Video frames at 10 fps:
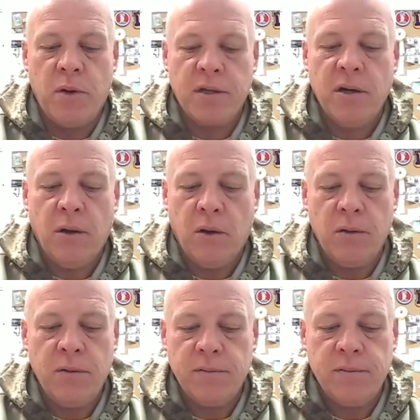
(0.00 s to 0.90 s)
one
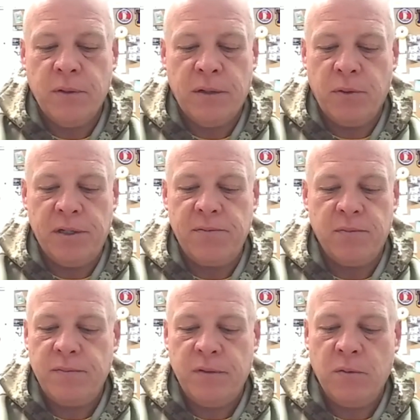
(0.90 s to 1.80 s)
goal when
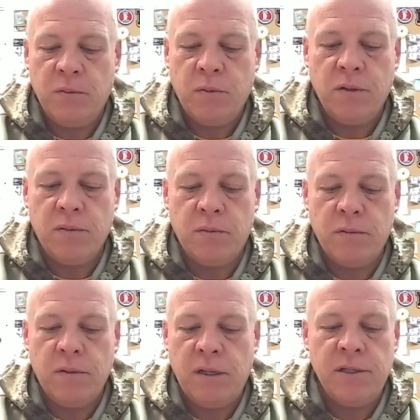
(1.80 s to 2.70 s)
we'll
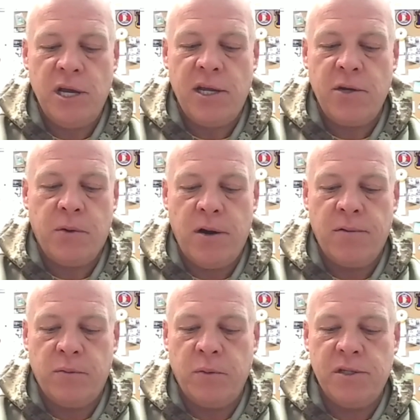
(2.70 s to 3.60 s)
in January
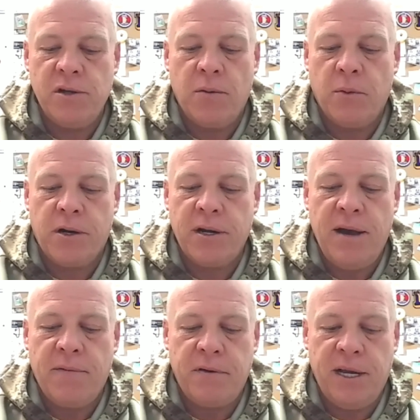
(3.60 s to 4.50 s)
when we start working
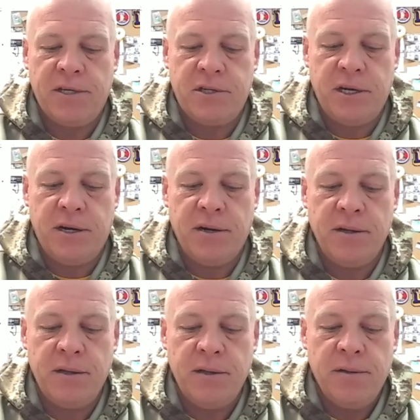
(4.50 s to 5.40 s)
out for next
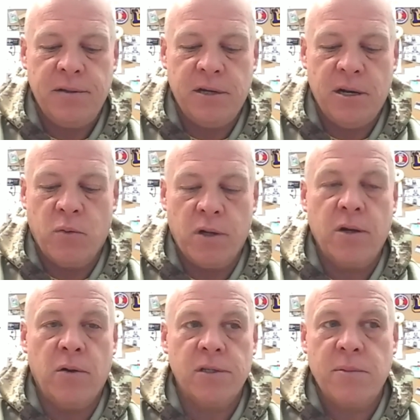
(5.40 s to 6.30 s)
year, the number one
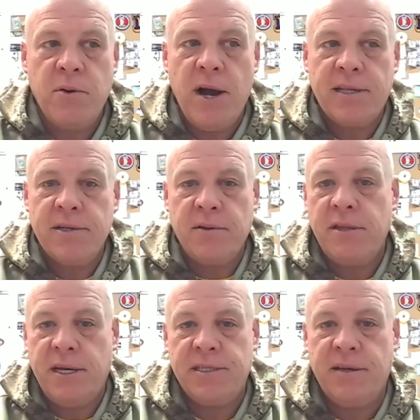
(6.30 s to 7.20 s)
goal is to practice
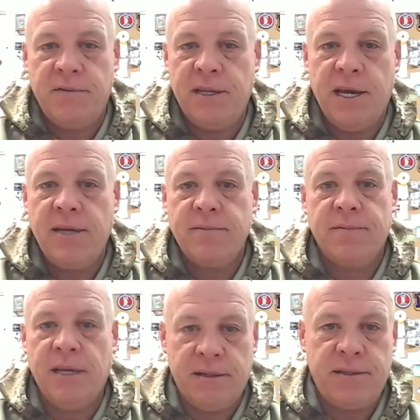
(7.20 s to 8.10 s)
on Thanksgiving Day.
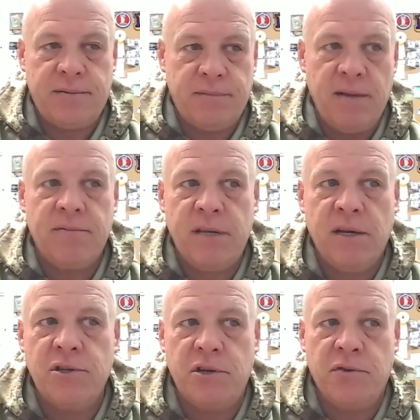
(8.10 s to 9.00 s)
That
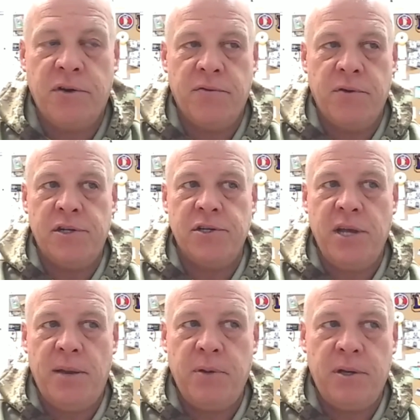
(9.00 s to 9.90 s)
tells you you're in the region
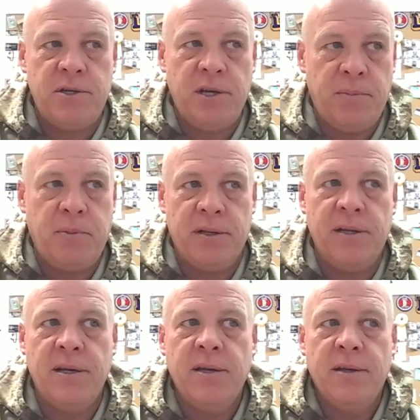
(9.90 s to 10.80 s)
championship,
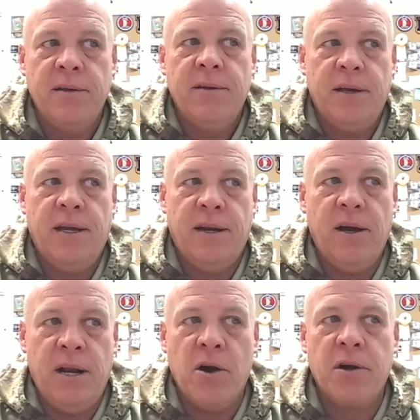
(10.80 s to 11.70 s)
and
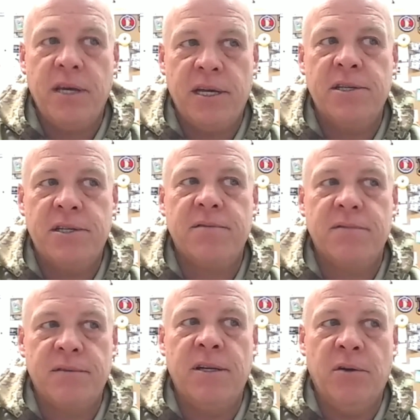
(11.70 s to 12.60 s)
our kids,
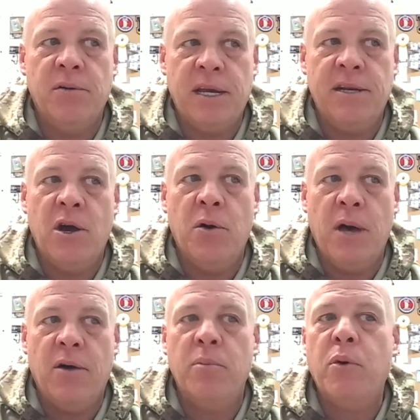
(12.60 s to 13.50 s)
they know
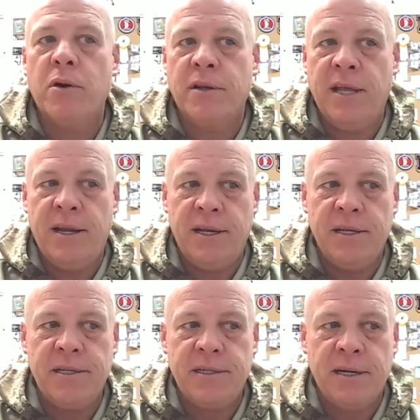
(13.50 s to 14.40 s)
how important that
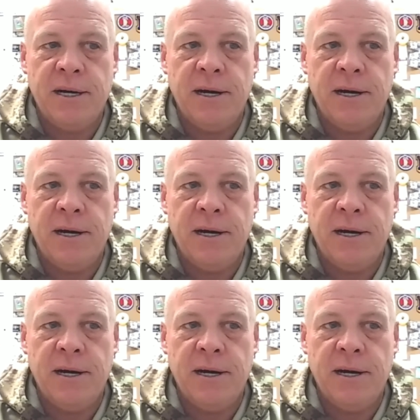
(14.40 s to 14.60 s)
is.